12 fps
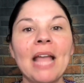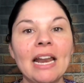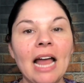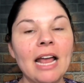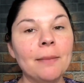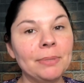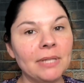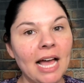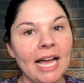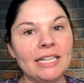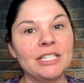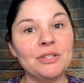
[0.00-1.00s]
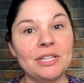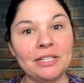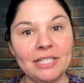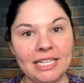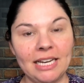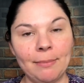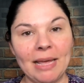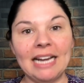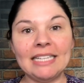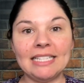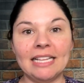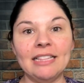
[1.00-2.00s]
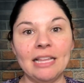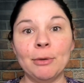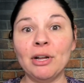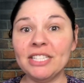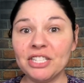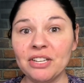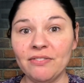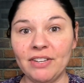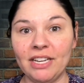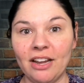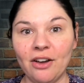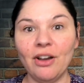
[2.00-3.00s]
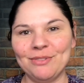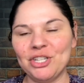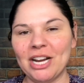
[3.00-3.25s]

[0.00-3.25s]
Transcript: and I applied to their team and I sent them an audition video.